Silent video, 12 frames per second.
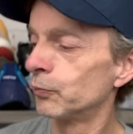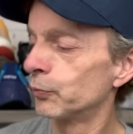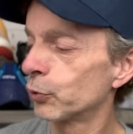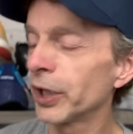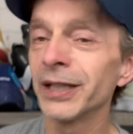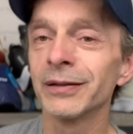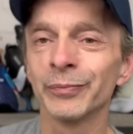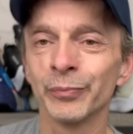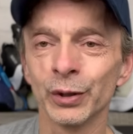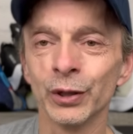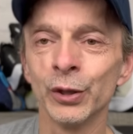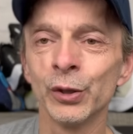bright
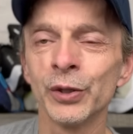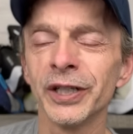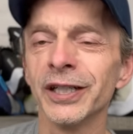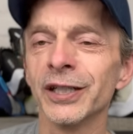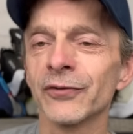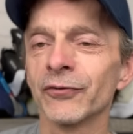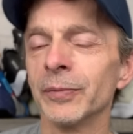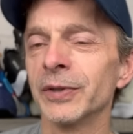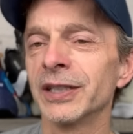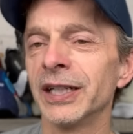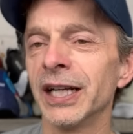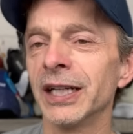blue is from the
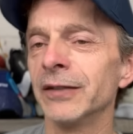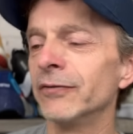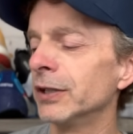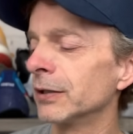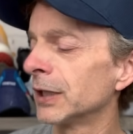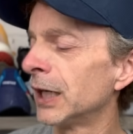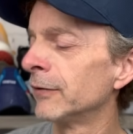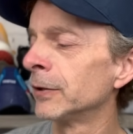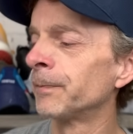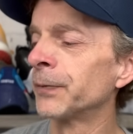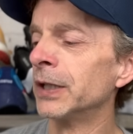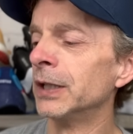1080
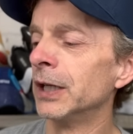V11